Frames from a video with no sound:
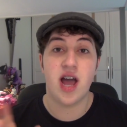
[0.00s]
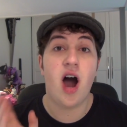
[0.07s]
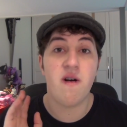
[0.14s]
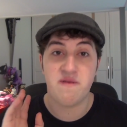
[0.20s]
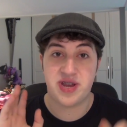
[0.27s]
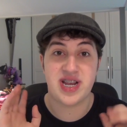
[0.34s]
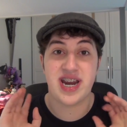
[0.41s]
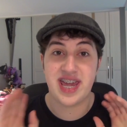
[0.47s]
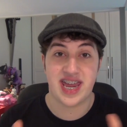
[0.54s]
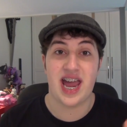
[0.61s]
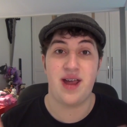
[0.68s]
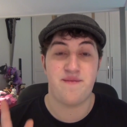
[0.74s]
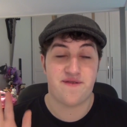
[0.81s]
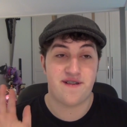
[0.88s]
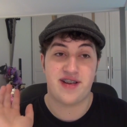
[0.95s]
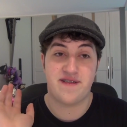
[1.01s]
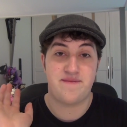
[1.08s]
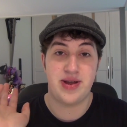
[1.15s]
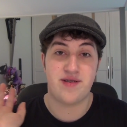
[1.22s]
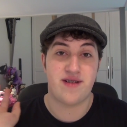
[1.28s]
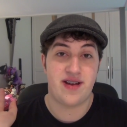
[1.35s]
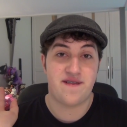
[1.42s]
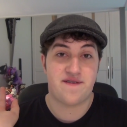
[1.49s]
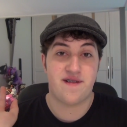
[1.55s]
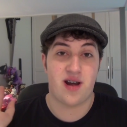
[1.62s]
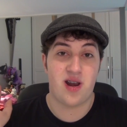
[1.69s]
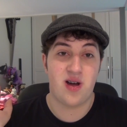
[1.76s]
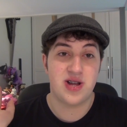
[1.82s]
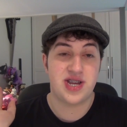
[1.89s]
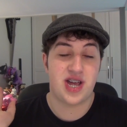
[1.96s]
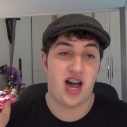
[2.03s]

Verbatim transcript: obviously Game Freak have been around for a long